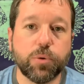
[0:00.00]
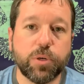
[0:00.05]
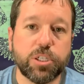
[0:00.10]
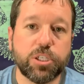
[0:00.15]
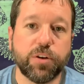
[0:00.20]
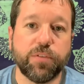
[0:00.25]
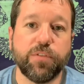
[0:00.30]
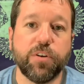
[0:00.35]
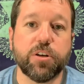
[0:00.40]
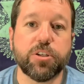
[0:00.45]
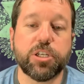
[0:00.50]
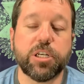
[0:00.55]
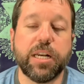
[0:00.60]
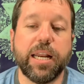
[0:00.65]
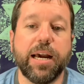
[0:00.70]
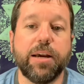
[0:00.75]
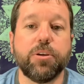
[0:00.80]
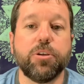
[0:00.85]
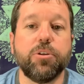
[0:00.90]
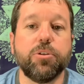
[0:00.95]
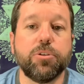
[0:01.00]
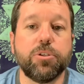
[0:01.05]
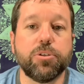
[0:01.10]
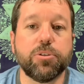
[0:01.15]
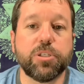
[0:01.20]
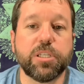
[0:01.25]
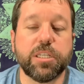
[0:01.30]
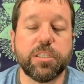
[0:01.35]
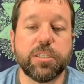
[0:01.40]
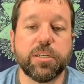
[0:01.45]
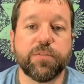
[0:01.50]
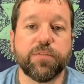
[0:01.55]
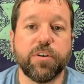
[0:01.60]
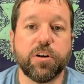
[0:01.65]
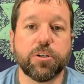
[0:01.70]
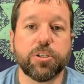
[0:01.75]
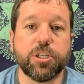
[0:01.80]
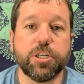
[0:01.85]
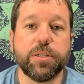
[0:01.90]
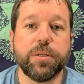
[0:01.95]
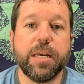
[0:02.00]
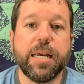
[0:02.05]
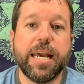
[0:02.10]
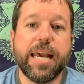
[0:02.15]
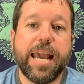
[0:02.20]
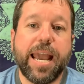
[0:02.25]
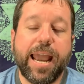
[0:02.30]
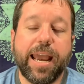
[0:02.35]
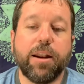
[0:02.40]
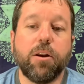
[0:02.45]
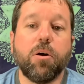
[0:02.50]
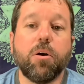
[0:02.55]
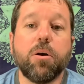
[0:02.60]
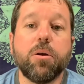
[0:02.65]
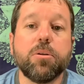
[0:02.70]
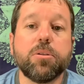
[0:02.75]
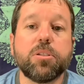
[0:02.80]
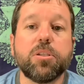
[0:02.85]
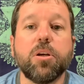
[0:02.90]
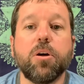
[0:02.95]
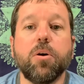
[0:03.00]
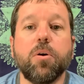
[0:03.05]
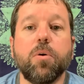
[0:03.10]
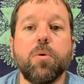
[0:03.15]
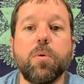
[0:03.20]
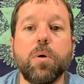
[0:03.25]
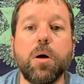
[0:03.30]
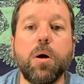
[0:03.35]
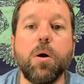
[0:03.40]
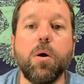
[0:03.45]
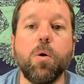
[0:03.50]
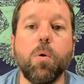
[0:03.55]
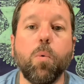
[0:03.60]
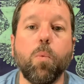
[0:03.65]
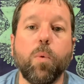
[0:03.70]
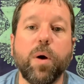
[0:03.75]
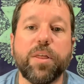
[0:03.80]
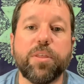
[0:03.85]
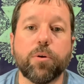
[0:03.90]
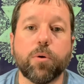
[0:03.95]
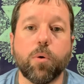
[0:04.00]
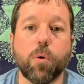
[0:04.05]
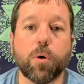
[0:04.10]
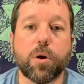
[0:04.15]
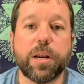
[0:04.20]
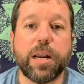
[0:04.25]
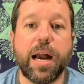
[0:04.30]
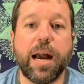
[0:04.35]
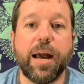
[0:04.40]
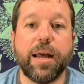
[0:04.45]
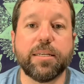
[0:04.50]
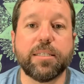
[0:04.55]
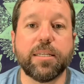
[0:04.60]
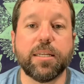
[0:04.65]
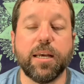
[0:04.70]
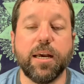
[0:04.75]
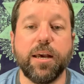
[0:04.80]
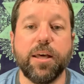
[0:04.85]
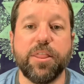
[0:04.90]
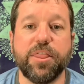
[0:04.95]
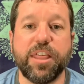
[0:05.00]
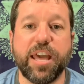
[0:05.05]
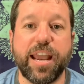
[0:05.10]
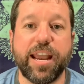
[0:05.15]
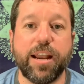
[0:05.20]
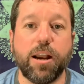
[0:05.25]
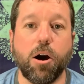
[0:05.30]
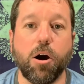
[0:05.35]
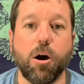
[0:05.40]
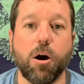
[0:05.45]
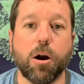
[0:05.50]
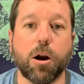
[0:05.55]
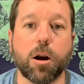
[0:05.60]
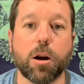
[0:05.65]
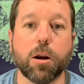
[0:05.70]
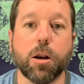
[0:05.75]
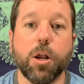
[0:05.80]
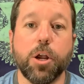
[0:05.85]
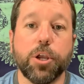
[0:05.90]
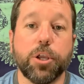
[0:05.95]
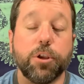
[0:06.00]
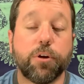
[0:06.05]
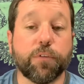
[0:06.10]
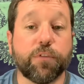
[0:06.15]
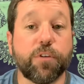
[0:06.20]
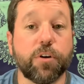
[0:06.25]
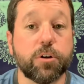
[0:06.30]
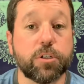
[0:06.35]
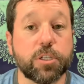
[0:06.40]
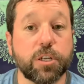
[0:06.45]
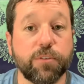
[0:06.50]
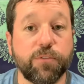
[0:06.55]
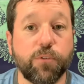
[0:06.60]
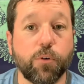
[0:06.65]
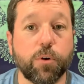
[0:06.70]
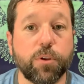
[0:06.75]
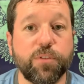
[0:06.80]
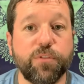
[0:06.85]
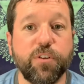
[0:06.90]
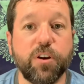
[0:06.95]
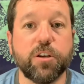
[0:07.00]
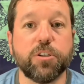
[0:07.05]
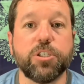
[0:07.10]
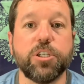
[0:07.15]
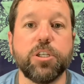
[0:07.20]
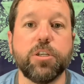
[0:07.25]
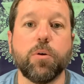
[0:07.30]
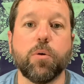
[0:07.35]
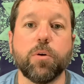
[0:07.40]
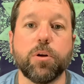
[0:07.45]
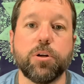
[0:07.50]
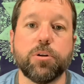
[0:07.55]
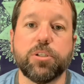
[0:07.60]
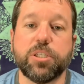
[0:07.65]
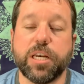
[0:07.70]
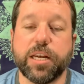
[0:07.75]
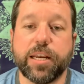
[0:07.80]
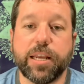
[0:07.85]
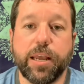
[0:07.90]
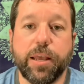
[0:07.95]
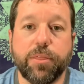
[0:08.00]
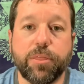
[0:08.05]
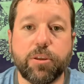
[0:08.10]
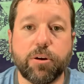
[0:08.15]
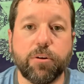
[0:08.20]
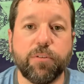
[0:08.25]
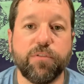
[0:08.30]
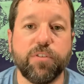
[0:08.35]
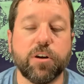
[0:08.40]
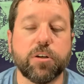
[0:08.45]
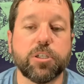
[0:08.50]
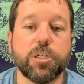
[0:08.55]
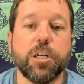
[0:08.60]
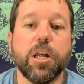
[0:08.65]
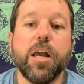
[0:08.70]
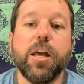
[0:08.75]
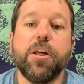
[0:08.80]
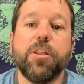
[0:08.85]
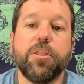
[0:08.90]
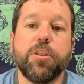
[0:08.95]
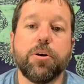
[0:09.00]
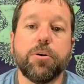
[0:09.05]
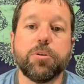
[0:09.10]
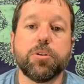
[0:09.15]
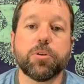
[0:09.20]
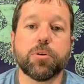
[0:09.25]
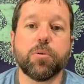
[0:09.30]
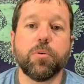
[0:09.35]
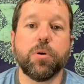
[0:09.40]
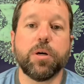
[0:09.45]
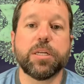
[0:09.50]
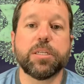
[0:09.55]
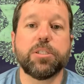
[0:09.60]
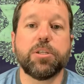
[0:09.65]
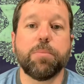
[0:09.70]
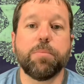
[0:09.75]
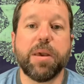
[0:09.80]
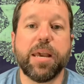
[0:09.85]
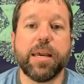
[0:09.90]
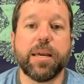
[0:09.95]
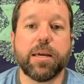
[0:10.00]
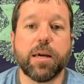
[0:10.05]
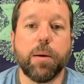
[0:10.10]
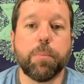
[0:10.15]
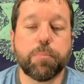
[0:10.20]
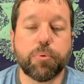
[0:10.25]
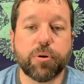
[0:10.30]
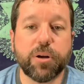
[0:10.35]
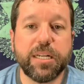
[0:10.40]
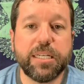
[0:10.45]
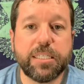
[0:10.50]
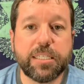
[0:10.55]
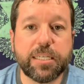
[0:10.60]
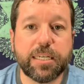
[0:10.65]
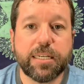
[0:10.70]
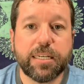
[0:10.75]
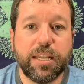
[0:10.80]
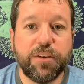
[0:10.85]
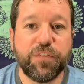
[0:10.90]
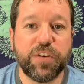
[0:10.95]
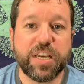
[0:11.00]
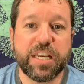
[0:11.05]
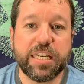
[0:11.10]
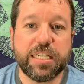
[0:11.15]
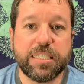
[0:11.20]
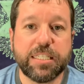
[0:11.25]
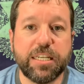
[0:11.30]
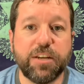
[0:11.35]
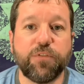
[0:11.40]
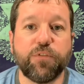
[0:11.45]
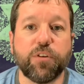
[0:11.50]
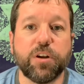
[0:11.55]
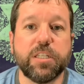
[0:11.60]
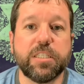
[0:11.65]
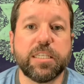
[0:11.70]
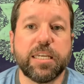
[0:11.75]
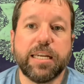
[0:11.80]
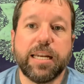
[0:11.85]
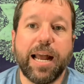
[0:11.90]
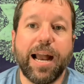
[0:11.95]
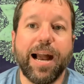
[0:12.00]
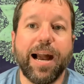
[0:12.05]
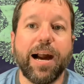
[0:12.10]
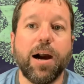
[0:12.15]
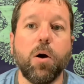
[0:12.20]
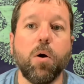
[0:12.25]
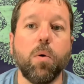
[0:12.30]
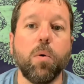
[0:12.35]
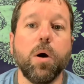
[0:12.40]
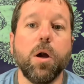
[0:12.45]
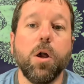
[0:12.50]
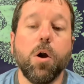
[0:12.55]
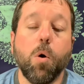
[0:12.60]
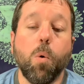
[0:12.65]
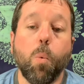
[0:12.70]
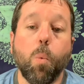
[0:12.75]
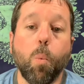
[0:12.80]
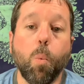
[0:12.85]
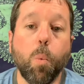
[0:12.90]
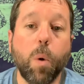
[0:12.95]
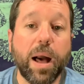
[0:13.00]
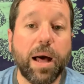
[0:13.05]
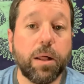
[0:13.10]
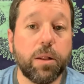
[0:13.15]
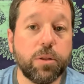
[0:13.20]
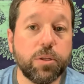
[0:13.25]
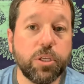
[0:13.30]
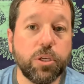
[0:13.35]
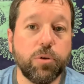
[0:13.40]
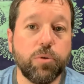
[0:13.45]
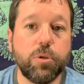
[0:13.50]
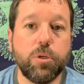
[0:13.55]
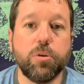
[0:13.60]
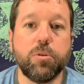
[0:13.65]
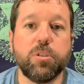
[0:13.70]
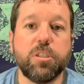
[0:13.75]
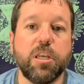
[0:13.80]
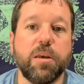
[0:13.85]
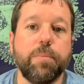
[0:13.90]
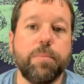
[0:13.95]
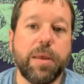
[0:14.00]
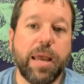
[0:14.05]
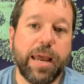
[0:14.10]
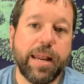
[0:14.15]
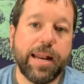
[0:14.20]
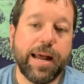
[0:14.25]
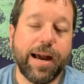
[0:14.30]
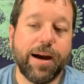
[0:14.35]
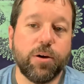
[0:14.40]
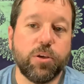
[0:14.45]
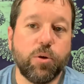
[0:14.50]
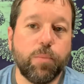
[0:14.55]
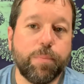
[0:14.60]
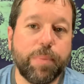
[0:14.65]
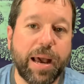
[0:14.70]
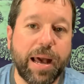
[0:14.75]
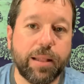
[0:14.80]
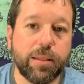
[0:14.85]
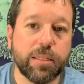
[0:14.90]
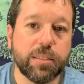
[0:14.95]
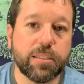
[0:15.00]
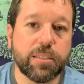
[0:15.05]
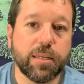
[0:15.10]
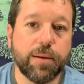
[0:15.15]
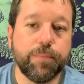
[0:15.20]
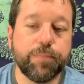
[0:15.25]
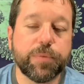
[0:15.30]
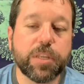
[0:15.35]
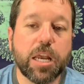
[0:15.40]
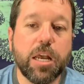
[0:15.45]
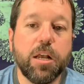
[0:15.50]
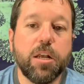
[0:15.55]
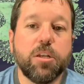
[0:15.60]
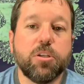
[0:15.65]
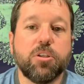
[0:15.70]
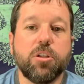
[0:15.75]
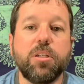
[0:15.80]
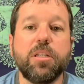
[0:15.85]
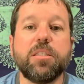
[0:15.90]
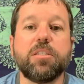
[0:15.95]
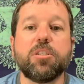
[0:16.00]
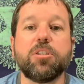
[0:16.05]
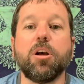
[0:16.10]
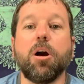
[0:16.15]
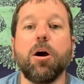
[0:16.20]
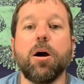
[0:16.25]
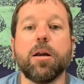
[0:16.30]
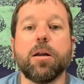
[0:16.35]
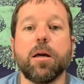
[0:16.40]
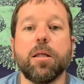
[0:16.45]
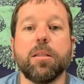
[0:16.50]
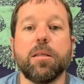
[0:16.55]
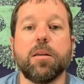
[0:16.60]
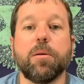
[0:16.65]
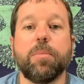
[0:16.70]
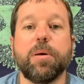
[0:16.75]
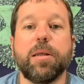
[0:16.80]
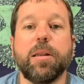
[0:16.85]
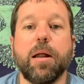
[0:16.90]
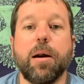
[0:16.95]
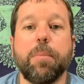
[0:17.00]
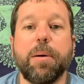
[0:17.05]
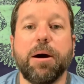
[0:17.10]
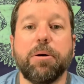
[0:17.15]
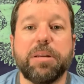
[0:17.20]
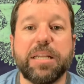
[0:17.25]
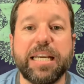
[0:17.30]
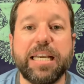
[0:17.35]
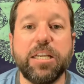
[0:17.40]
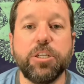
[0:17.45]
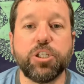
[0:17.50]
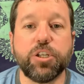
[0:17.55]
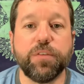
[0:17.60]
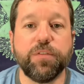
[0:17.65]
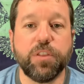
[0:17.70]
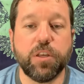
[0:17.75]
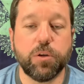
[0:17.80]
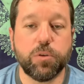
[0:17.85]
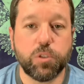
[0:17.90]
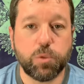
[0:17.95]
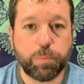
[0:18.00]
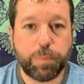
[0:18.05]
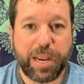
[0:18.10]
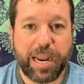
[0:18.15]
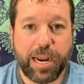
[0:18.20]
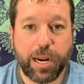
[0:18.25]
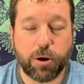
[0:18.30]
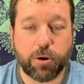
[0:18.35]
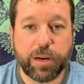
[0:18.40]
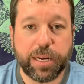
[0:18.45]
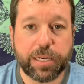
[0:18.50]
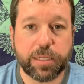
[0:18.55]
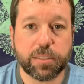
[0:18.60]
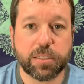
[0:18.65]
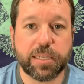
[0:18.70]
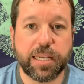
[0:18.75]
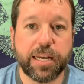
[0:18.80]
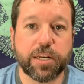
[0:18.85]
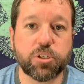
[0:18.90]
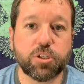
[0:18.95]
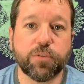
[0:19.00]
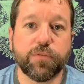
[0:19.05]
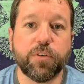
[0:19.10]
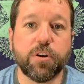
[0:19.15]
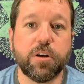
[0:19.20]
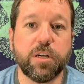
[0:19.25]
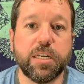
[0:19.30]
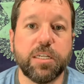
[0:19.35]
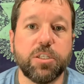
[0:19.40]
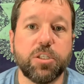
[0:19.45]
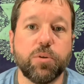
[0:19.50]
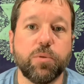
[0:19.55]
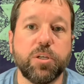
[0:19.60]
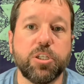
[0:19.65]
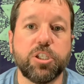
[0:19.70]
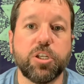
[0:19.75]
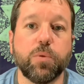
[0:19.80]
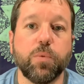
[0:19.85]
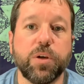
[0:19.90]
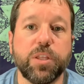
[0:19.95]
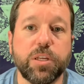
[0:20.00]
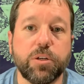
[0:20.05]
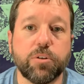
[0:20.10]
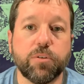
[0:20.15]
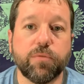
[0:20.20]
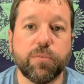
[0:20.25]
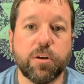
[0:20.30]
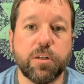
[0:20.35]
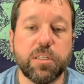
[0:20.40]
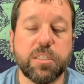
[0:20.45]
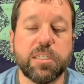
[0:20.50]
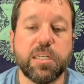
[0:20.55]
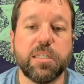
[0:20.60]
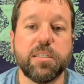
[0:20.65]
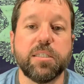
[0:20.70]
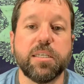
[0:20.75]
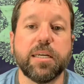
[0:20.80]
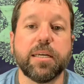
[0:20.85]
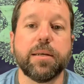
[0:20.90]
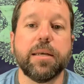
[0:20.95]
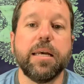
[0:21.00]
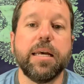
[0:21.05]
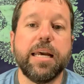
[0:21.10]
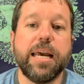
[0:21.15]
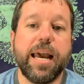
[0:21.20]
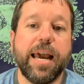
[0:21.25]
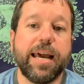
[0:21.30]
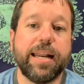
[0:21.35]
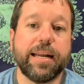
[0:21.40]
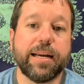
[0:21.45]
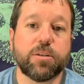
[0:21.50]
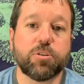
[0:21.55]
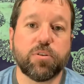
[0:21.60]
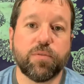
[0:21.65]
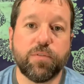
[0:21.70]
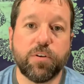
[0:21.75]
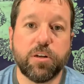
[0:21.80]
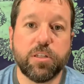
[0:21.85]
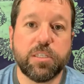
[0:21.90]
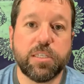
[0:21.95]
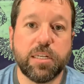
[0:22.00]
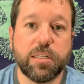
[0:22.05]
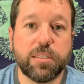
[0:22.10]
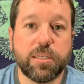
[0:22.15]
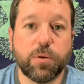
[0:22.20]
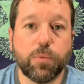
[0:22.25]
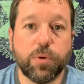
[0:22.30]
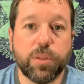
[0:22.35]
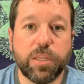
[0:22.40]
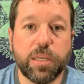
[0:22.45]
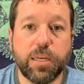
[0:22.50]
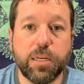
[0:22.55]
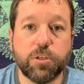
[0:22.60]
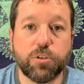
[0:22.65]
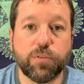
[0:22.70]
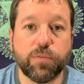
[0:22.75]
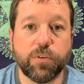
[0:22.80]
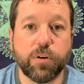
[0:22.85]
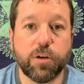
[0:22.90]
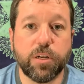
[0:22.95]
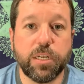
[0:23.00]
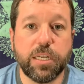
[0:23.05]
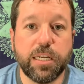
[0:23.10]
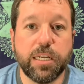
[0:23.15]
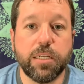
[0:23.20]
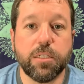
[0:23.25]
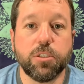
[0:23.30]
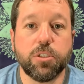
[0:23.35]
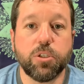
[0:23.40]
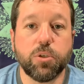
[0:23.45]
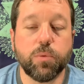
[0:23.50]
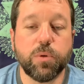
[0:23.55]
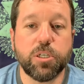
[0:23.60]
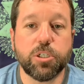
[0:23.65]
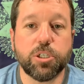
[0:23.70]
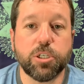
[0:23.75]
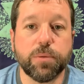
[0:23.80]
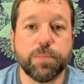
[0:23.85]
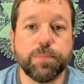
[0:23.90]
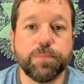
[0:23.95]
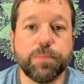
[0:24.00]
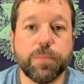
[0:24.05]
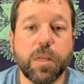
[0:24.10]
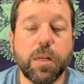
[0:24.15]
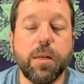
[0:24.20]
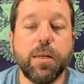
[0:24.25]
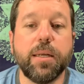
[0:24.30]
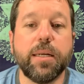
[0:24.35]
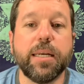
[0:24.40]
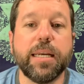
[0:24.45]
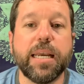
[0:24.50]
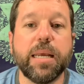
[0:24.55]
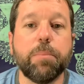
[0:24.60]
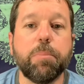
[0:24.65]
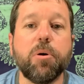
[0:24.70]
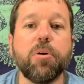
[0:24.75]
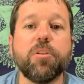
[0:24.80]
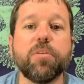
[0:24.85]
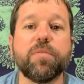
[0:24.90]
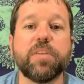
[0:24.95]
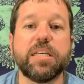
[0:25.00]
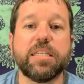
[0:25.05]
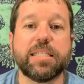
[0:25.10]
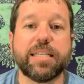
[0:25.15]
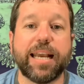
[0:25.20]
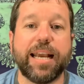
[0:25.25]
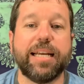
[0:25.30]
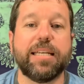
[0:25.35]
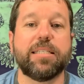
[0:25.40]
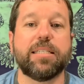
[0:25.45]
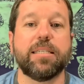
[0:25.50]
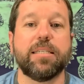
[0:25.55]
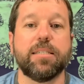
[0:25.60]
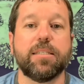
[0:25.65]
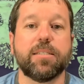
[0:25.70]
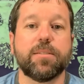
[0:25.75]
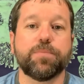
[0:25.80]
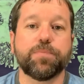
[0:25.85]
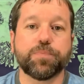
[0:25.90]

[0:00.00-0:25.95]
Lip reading: function and how you use your sensing function, and also whether or not they are your first and fourth function or your second and third function. Those are going to make a pretty significant difference in how well you use them and how you balance them. So let's talk a little bit about each of those pairings: extroverted intuition with introverted sensing and extroverted sensing with introverted intuition. In both of these cases,